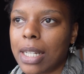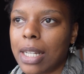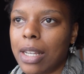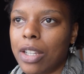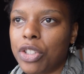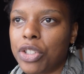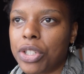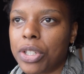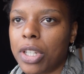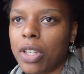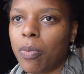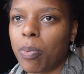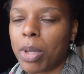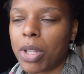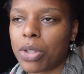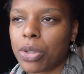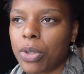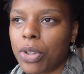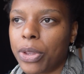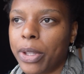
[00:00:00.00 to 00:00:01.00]

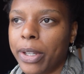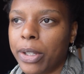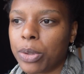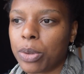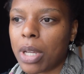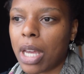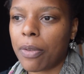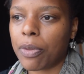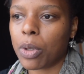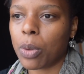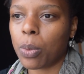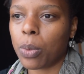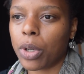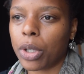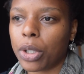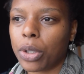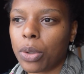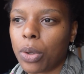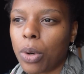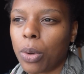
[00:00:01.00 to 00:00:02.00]
achievements or things you have to
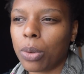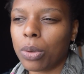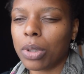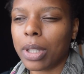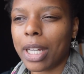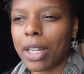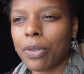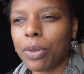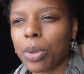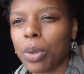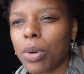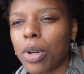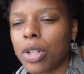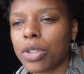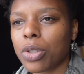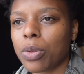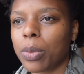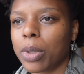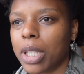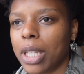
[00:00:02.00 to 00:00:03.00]
work your whole life
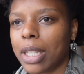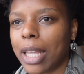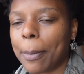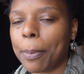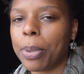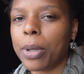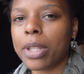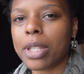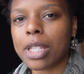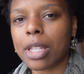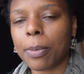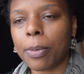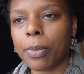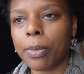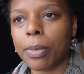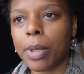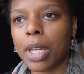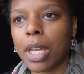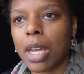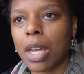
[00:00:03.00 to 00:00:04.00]
towards or really put
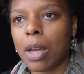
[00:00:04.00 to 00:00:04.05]
some